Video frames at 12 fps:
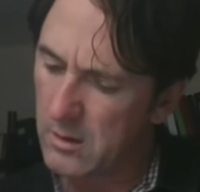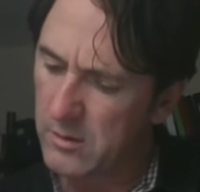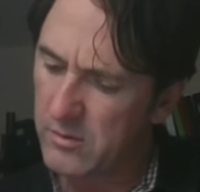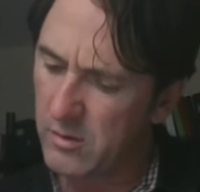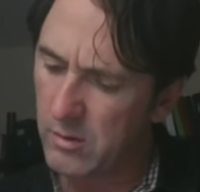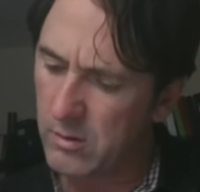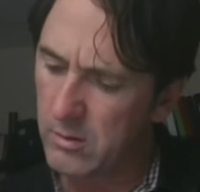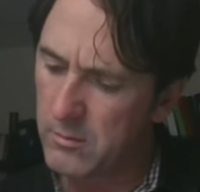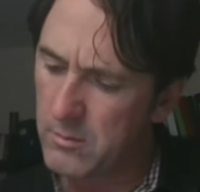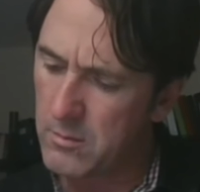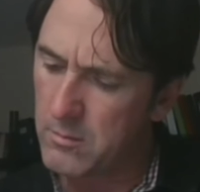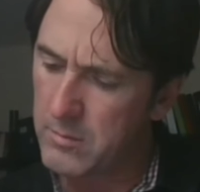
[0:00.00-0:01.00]
So
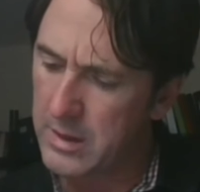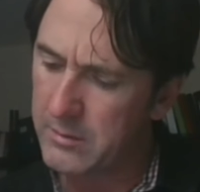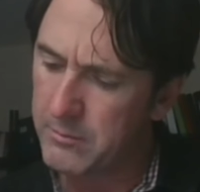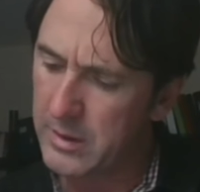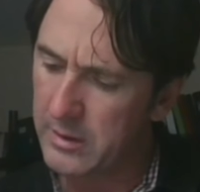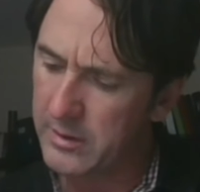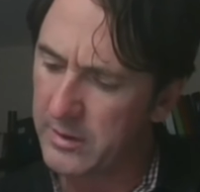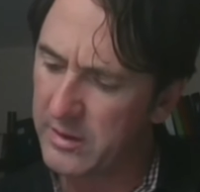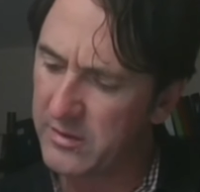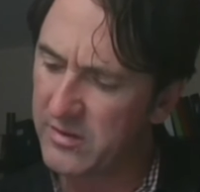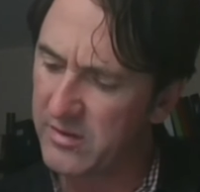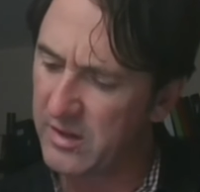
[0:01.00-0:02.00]
Macmillan
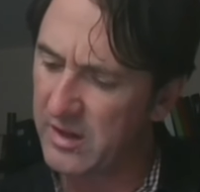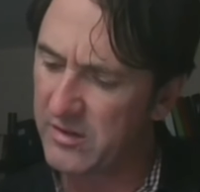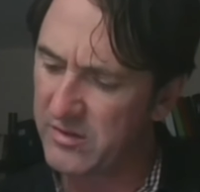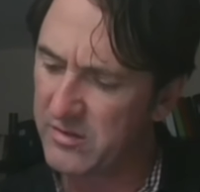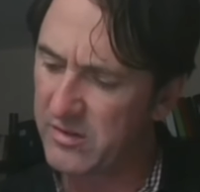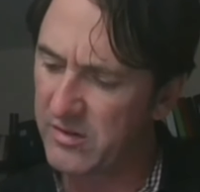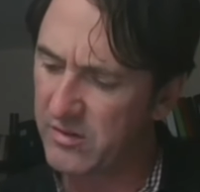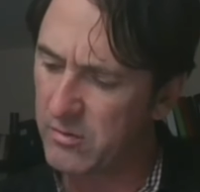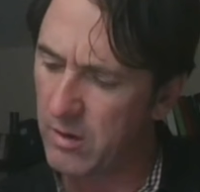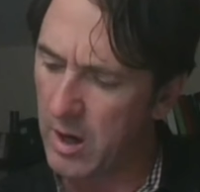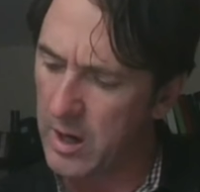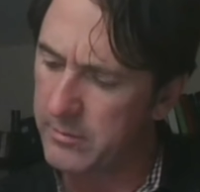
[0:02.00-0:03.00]
is
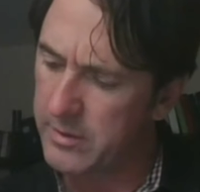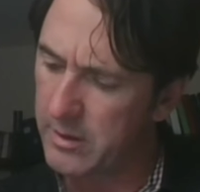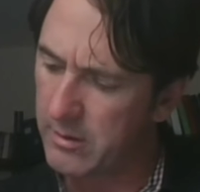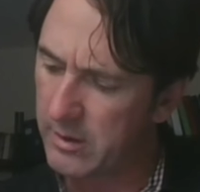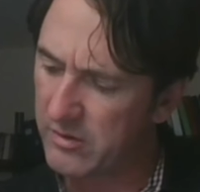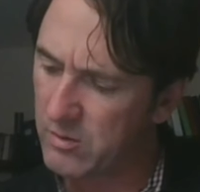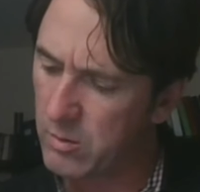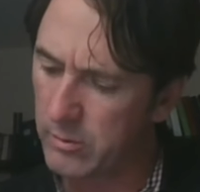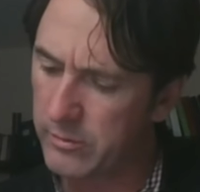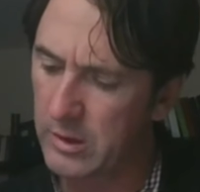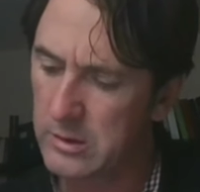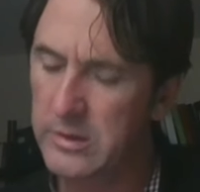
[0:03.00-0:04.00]
described here as,
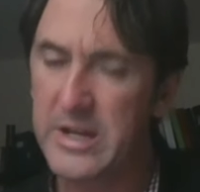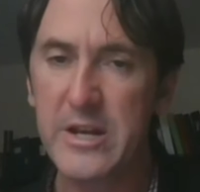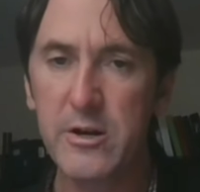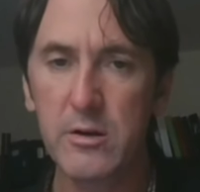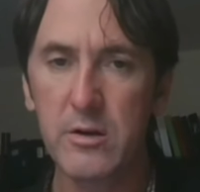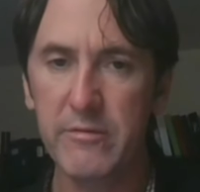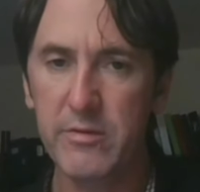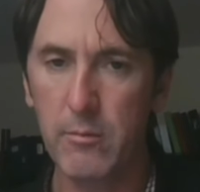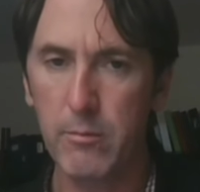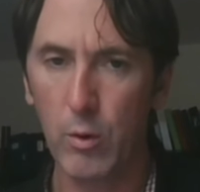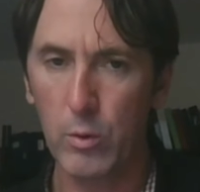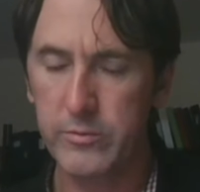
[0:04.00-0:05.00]
quote, the leader of the
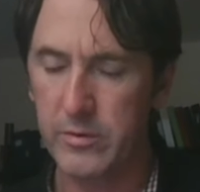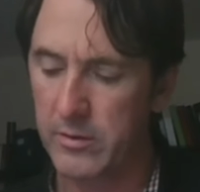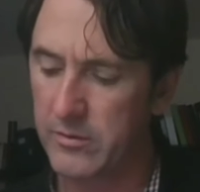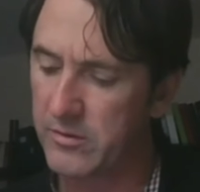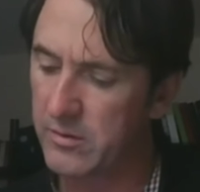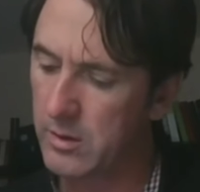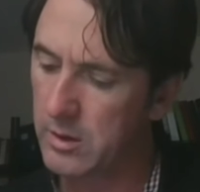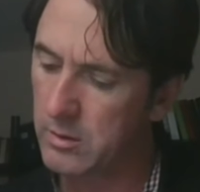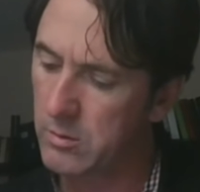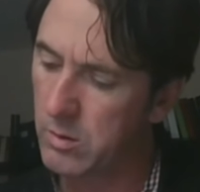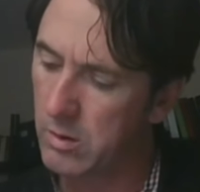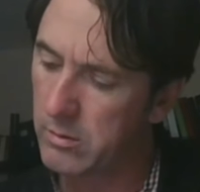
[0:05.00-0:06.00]
bolters,
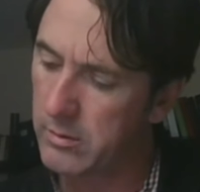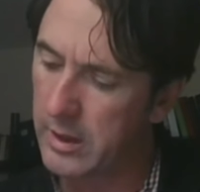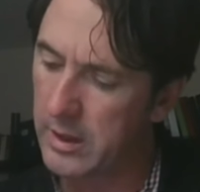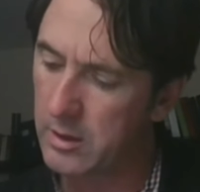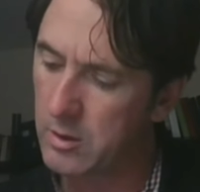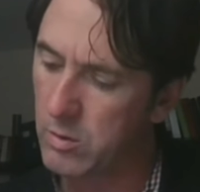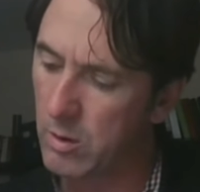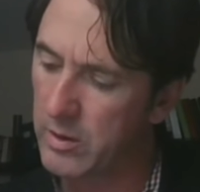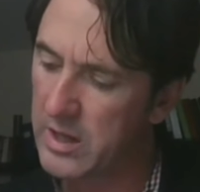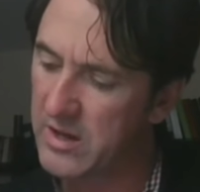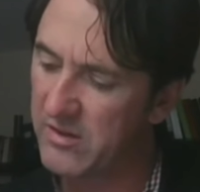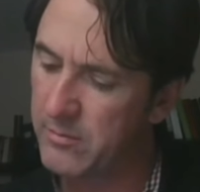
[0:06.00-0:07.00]
unquote, and, quote,
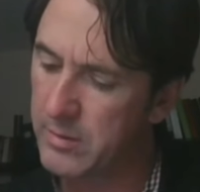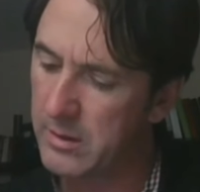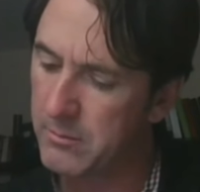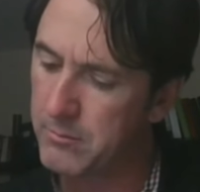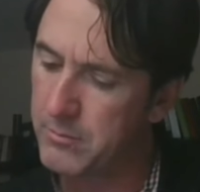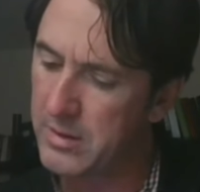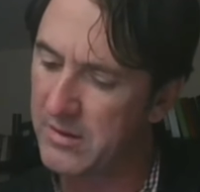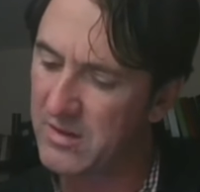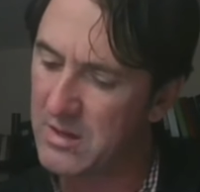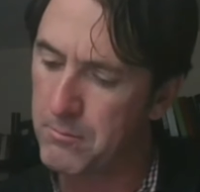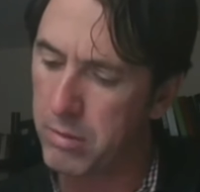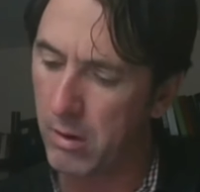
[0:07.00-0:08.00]
he has been
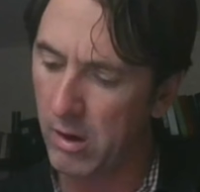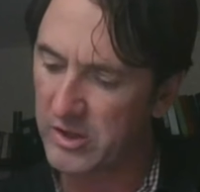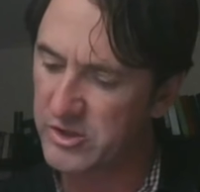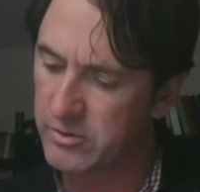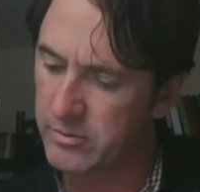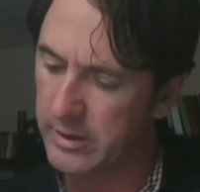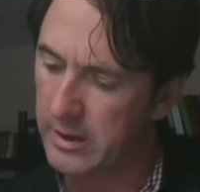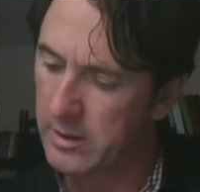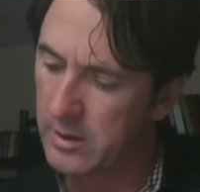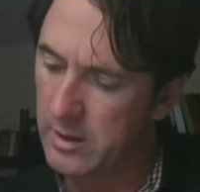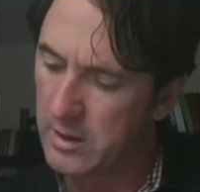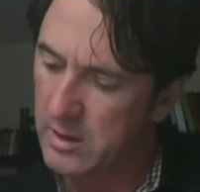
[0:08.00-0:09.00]
busy posturing
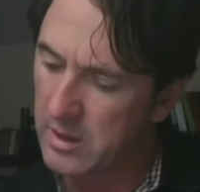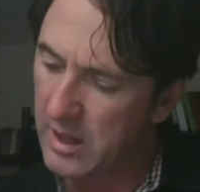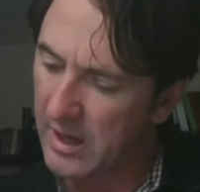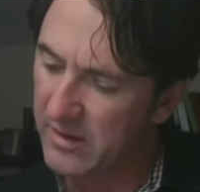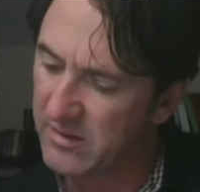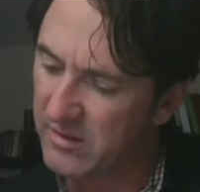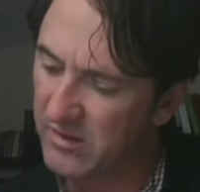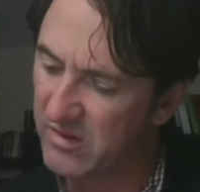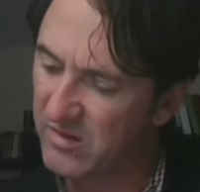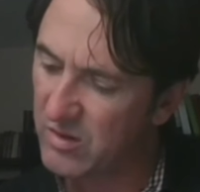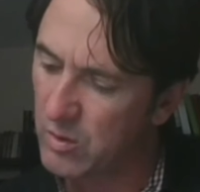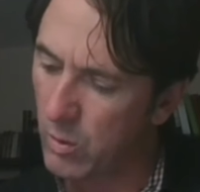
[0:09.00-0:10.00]
as the
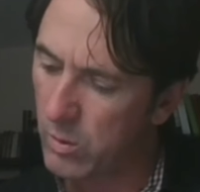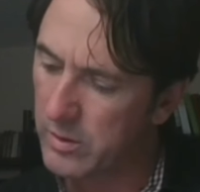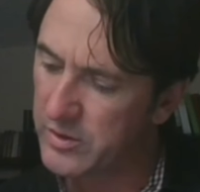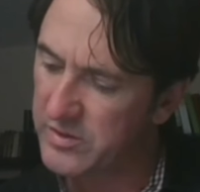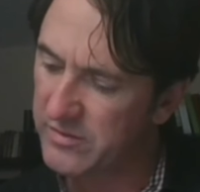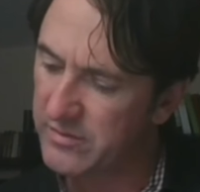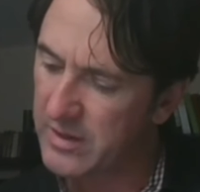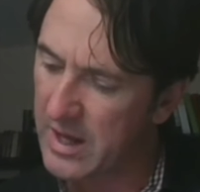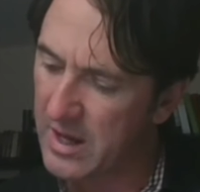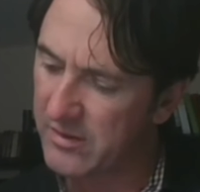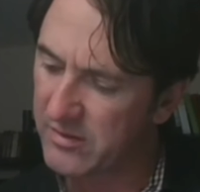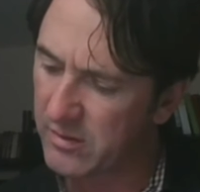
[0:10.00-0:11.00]
scourge of
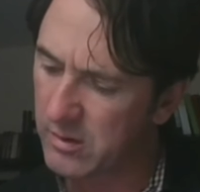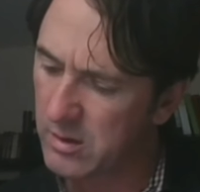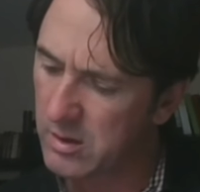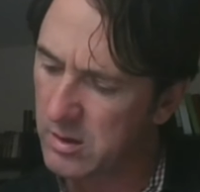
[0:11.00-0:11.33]
Nasser.